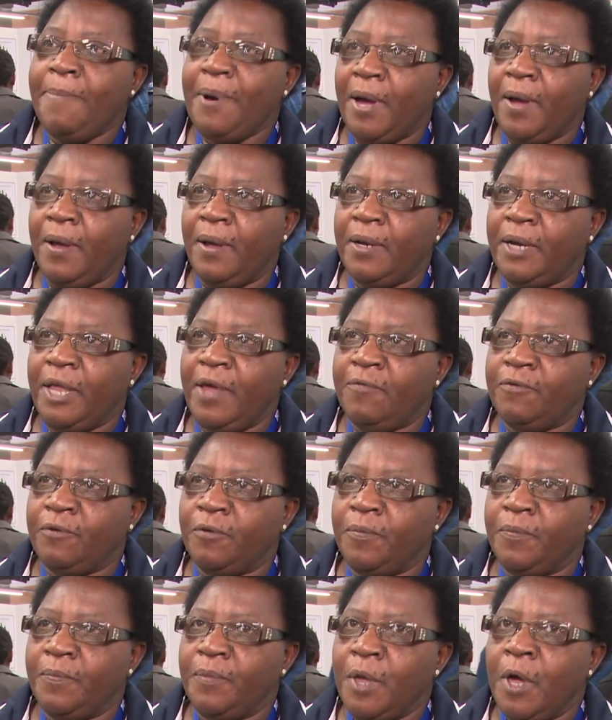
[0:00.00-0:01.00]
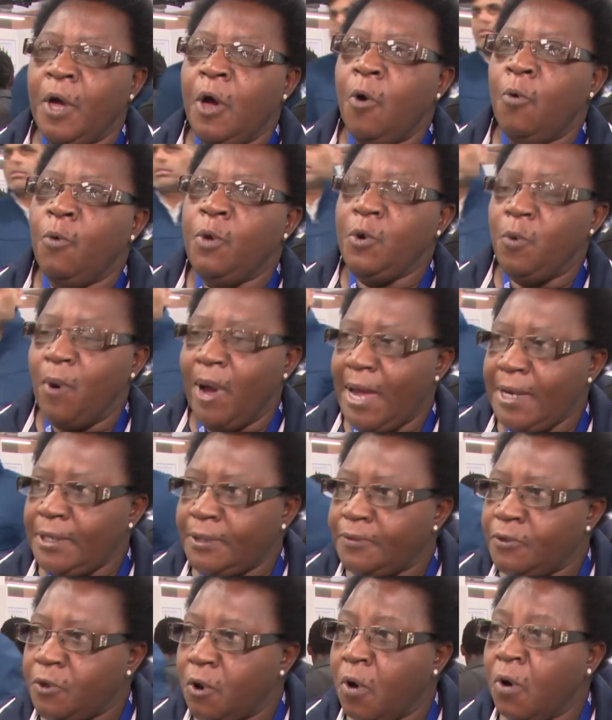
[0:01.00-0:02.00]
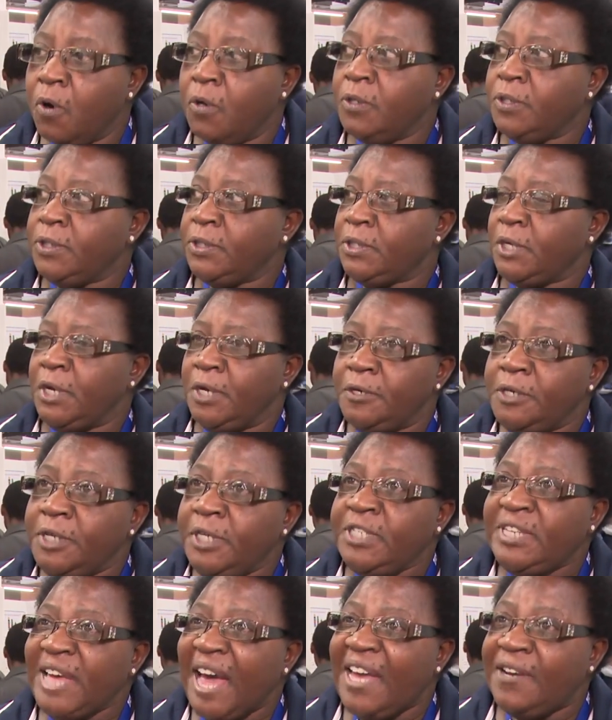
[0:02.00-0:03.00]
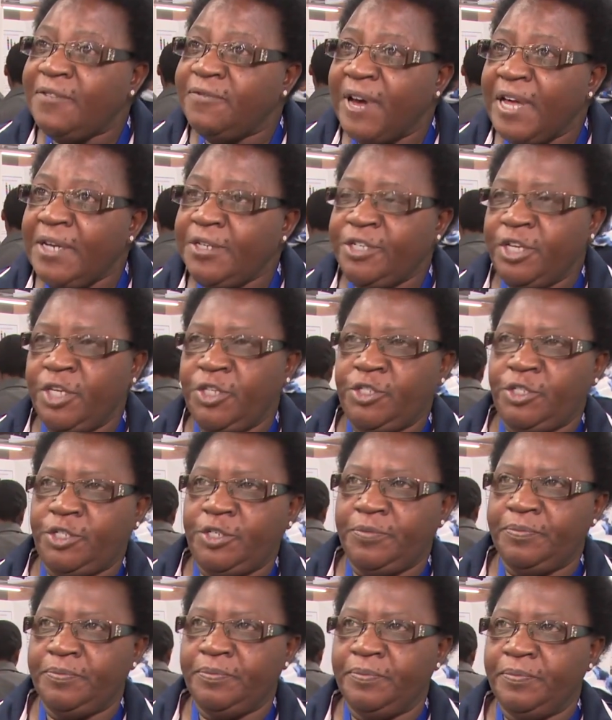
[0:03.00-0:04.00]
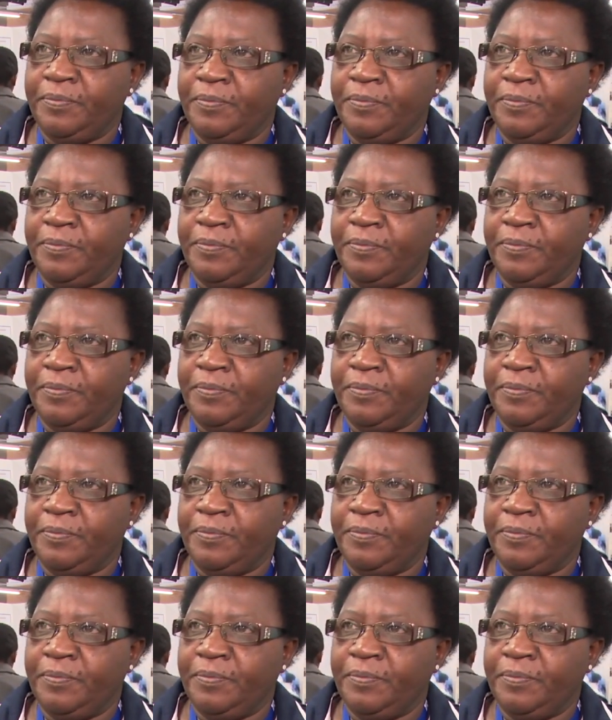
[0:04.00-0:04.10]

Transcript: upper level. We want those disadvantaged.